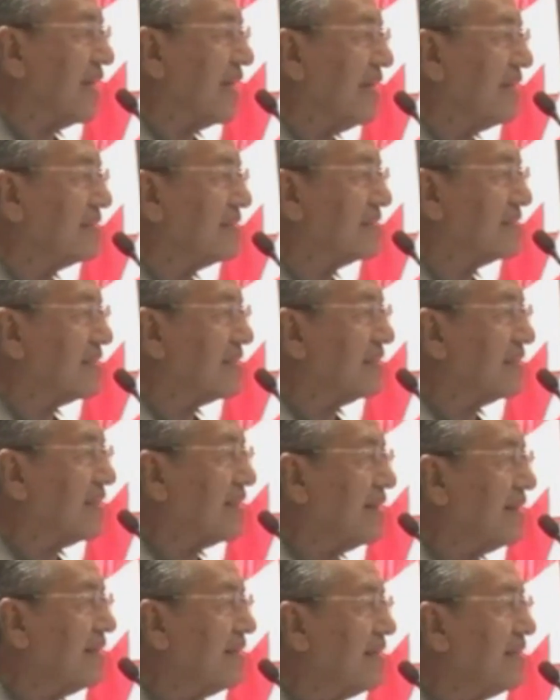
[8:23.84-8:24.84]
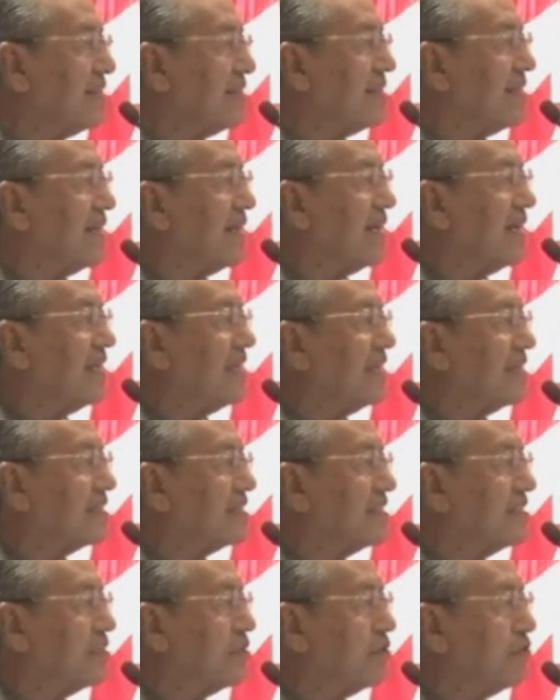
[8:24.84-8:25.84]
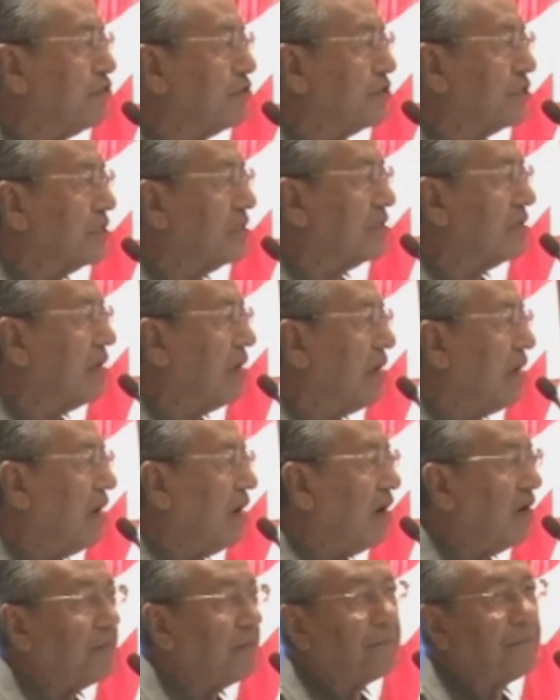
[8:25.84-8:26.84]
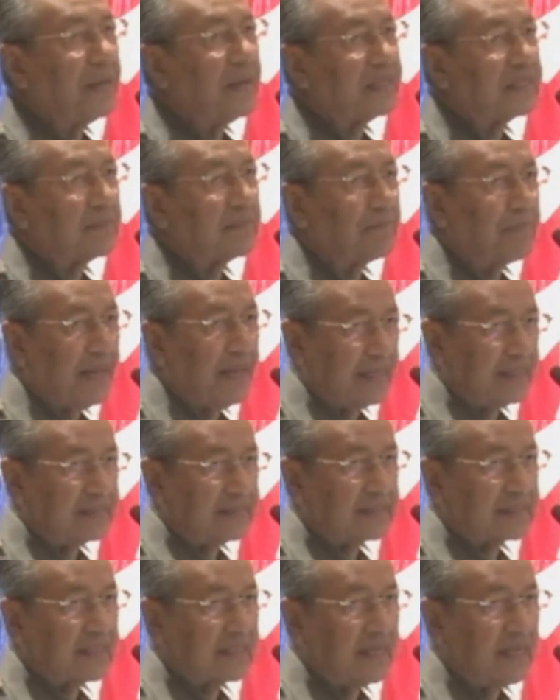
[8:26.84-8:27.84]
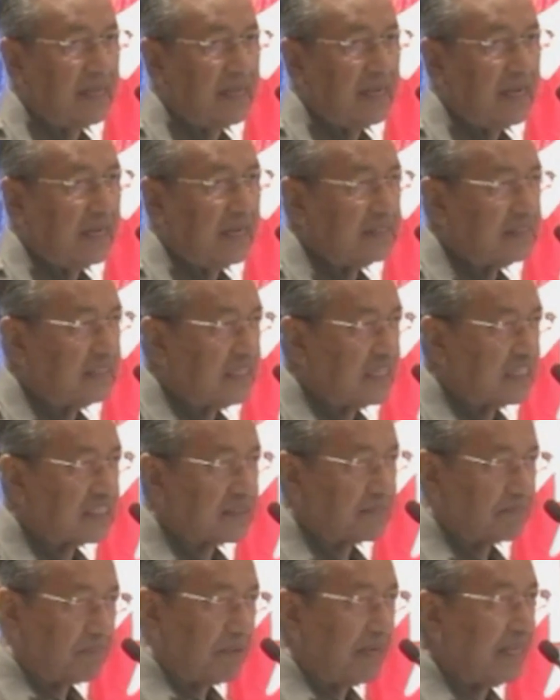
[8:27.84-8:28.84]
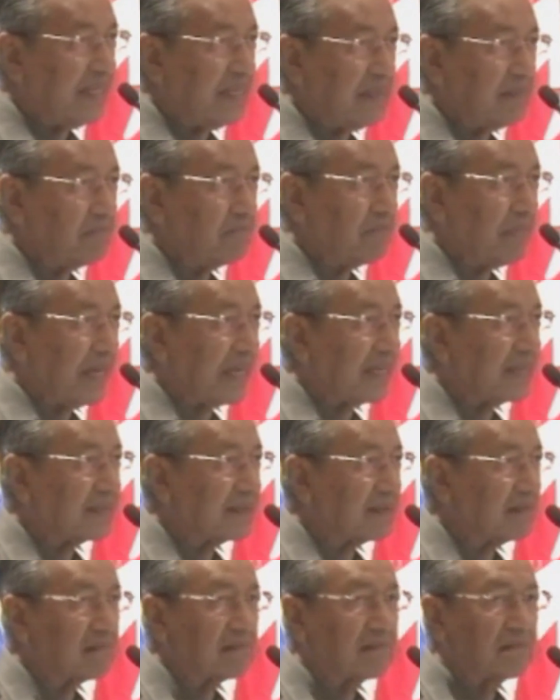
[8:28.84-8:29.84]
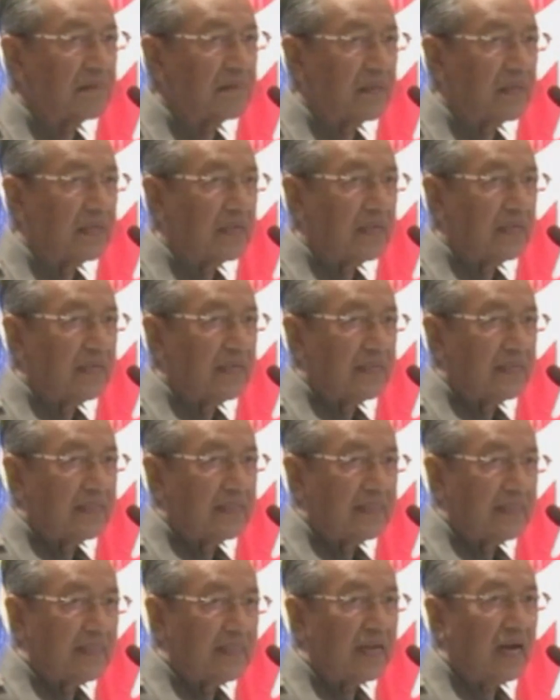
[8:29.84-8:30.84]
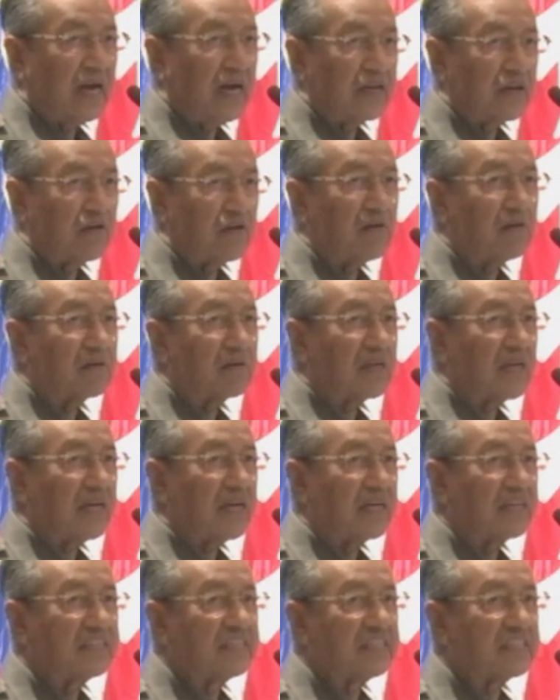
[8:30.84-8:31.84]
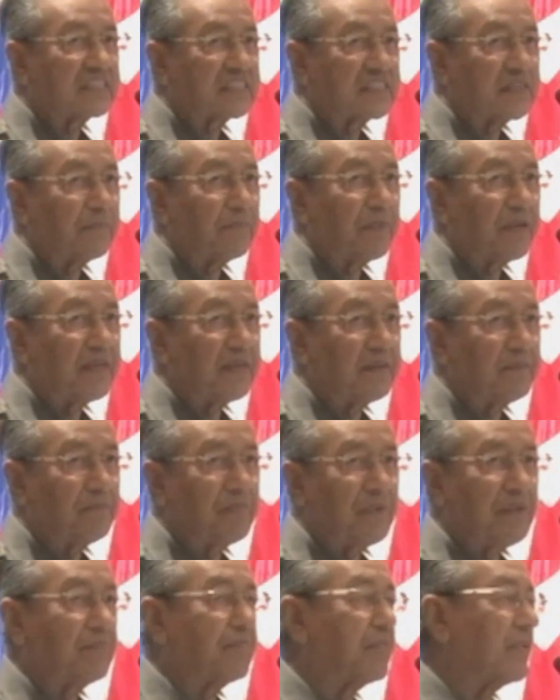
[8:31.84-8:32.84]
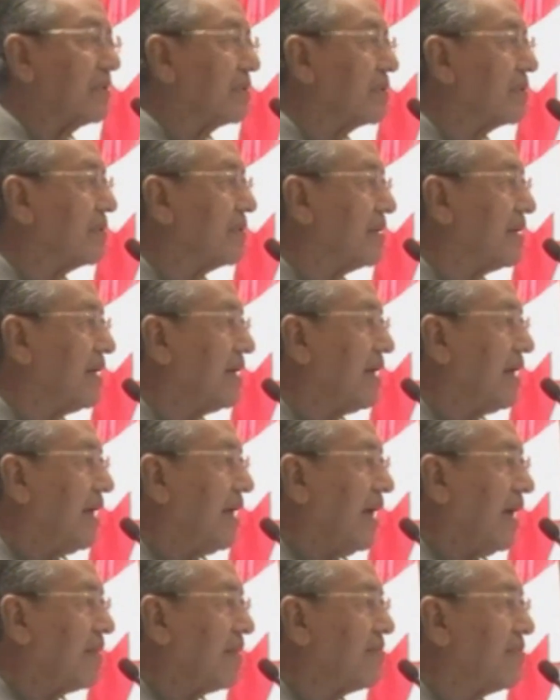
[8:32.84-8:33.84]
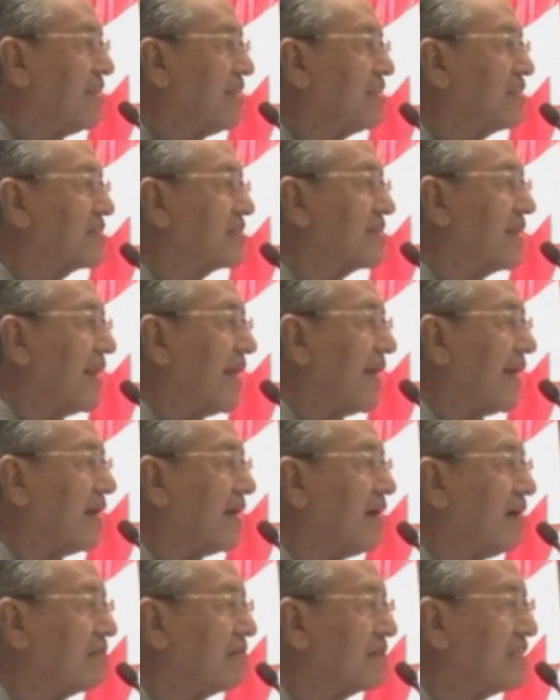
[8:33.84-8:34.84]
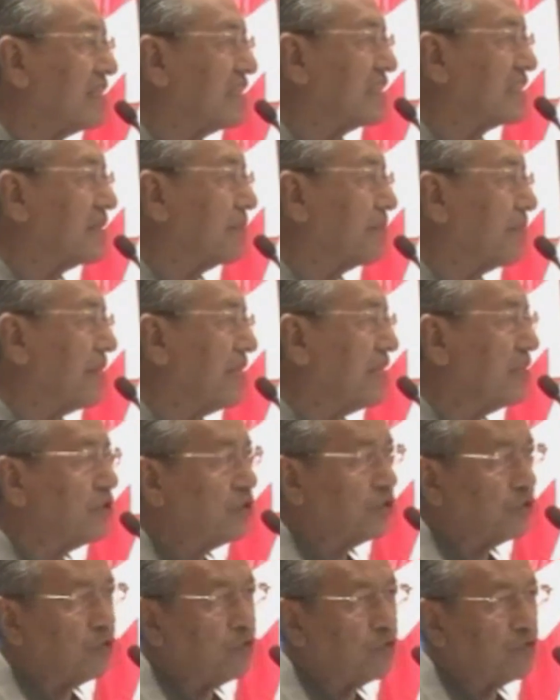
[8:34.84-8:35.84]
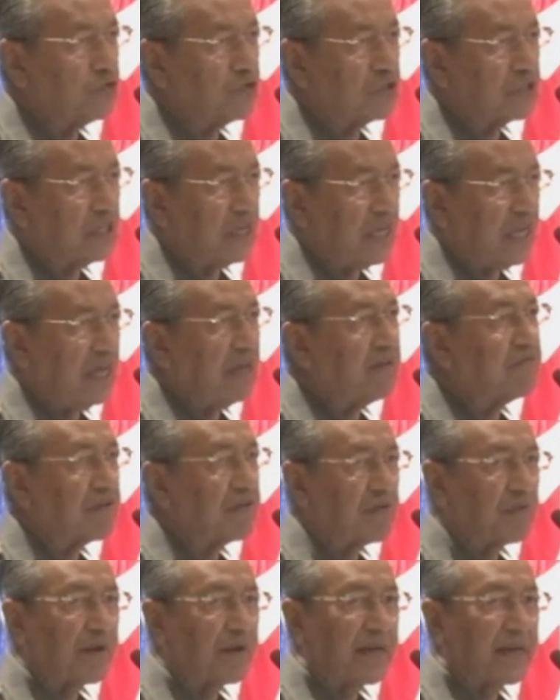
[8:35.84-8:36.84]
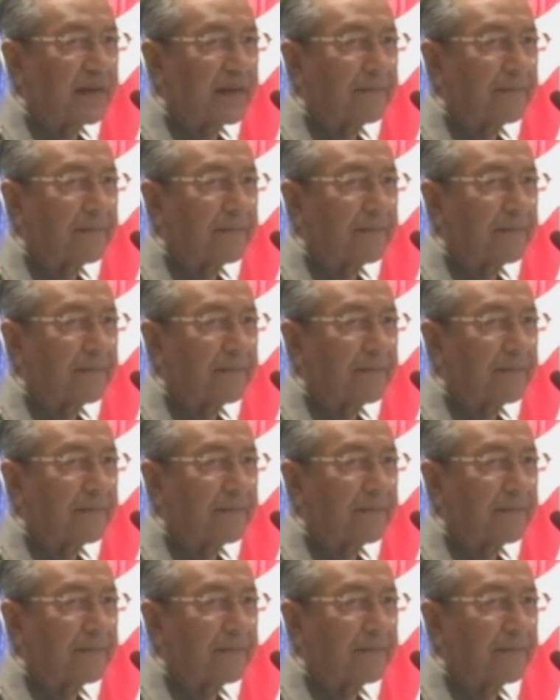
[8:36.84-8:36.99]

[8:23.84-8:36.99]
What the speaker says: and certainly their execution of battle plans are just plain bad. They are not a disciplined people, and this lack of discipline shows everywhere.